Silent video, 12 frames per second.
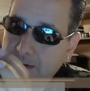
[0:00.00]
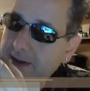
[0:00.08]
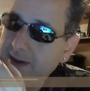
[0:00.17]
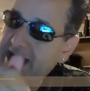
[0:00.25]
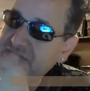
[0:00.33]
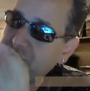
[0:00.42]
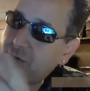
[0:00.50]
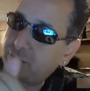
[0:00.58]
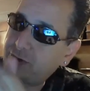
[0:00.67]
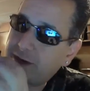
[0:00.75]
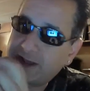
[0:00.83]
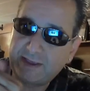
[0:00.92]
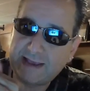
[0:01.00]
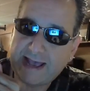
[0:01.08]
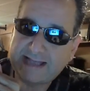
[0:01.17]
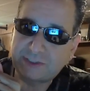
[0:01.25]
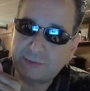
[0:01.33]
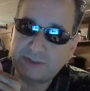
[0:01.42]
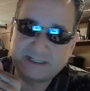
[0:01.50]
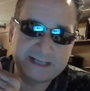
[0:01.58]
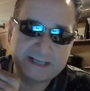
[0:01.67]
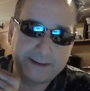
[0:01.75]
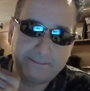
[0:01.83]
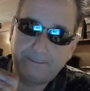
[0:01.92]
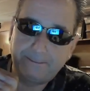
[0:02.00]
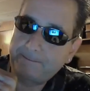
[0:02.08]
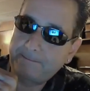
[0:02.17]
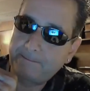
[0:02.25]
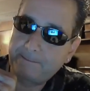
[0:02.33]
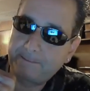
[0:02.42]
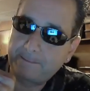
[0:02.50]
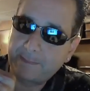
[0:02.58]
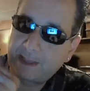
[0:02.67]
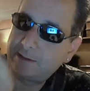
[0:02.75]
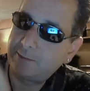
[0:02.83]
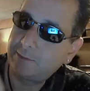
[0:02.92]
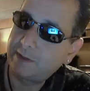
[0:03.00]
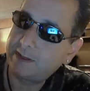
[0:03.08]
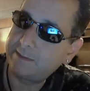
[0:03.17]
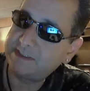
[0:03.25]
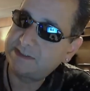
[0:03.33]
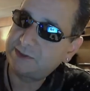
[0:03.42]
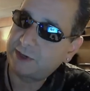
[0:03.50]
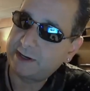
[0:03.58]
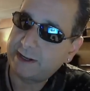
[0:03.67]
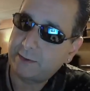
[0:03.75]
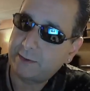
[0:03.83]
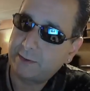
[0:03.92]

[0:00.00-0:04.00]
Actually, hold on. I think it has to reset. Okay, let me try it now.